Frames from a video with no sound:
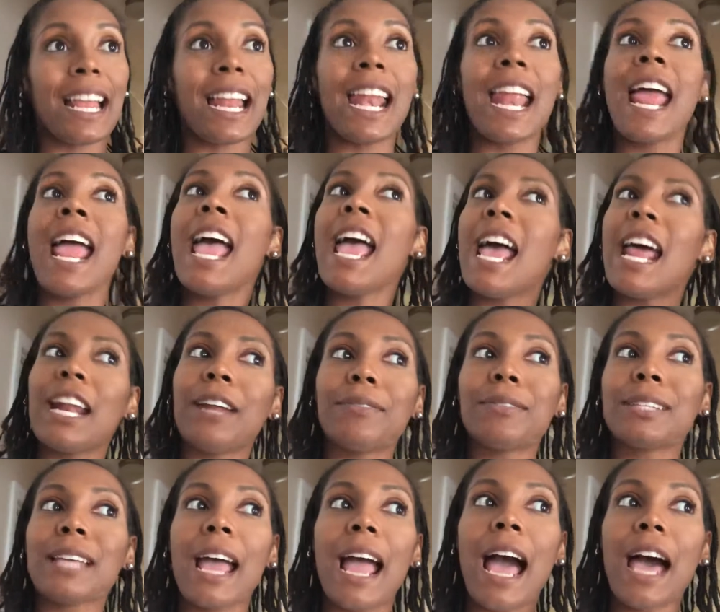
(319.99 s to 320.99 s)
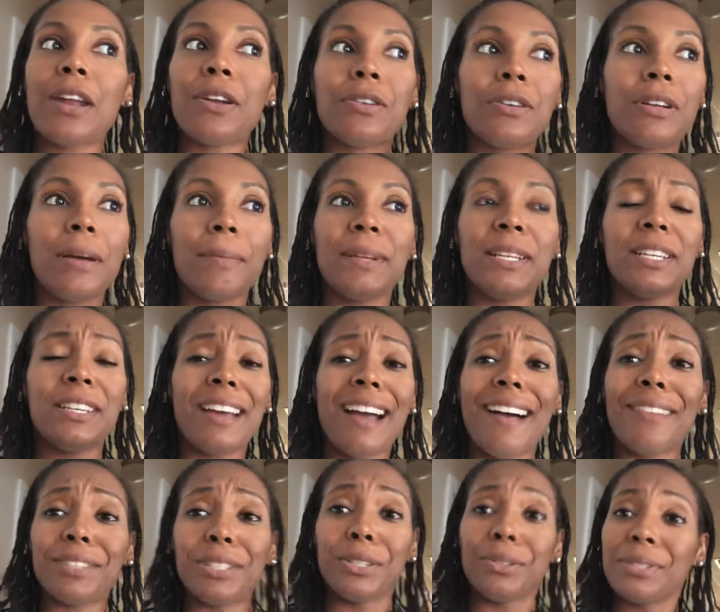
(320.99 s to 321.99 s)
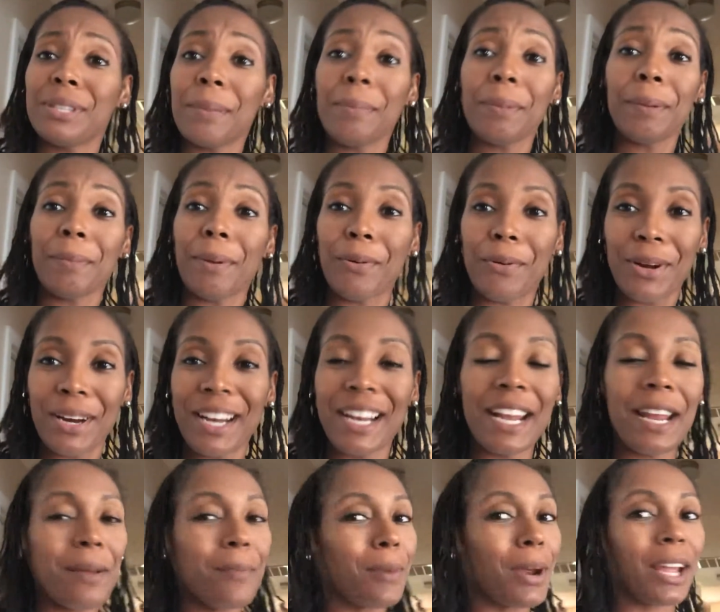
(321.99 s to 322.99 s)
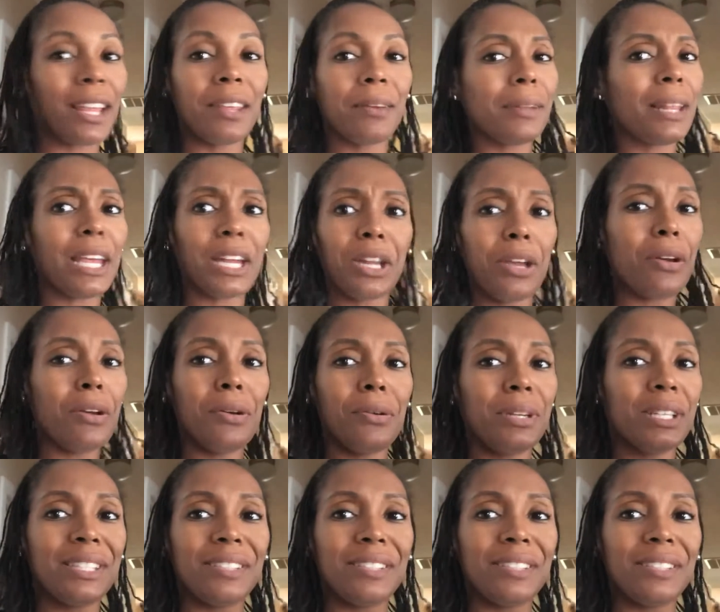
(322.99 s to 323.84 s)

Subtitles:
And I was like, do y'all have to do something? My water didn't break. And they were like, no,